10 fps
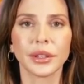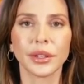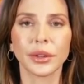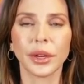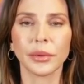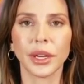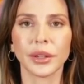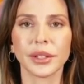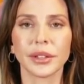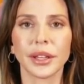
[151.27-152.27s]
You have
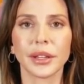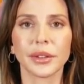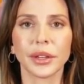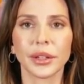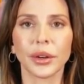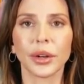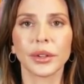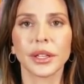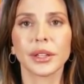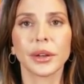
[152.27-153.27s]
now successfully
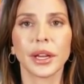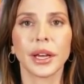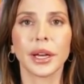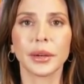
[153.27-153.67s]
logged into AI